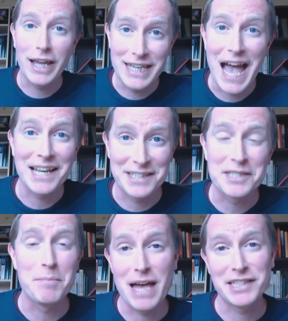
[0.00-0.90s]
he has
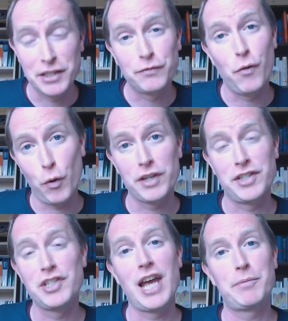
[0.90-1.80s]
this message for us
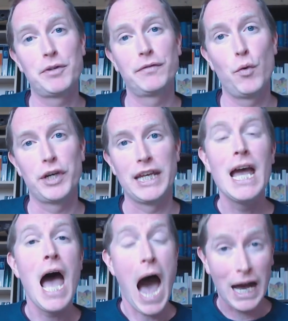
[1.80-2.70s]
in chapter 40.
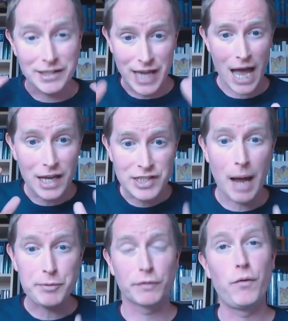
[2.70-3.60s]
Isaiah
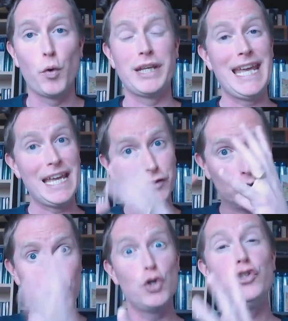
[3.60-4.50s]
chapter 40 is
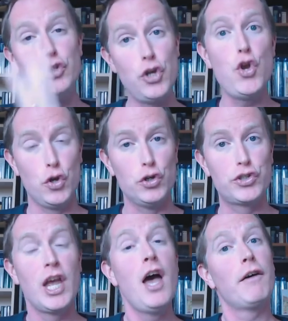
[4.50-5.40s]
good news
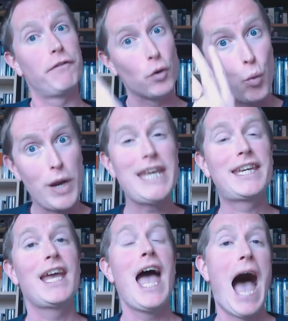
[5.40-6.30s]
for
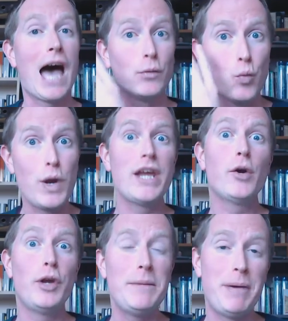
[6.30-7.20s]
weak and
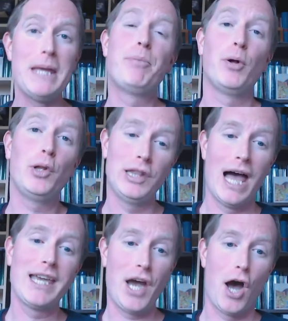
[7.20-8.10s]
weary people
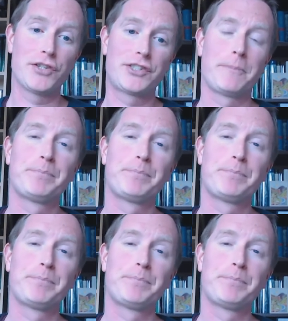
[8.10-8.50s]
like us.